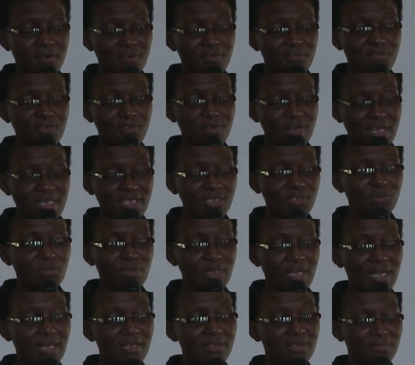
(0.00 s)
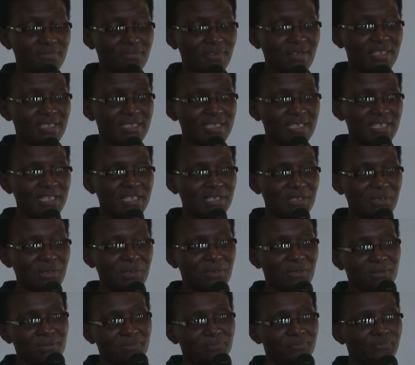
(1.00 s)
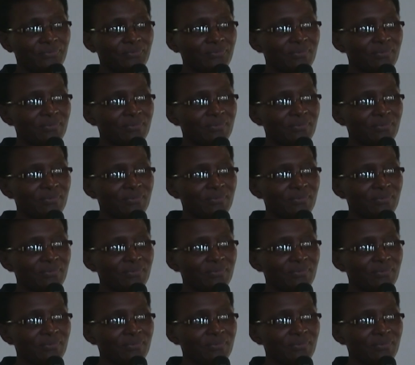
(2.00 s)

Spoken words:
For us, we are evangelical.